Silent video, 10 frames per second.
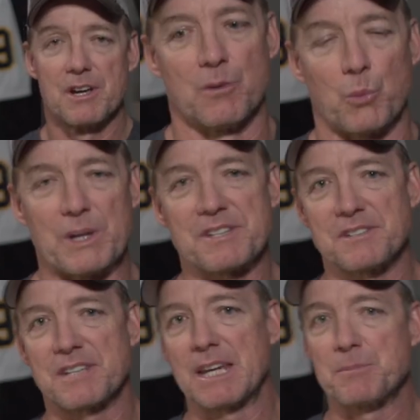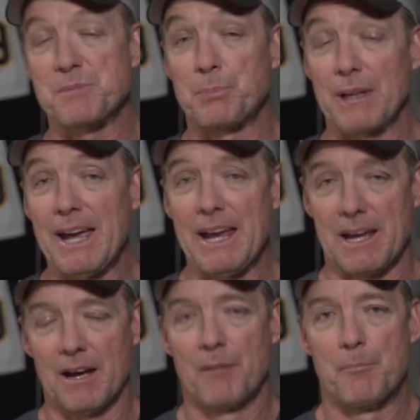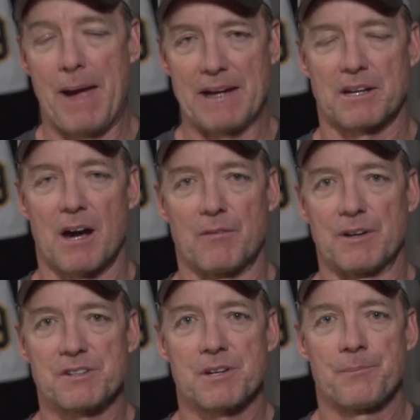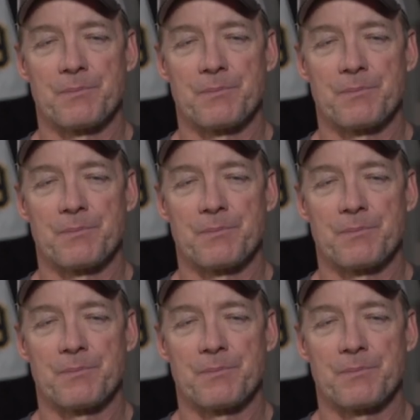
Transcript: The reason teams play man coverage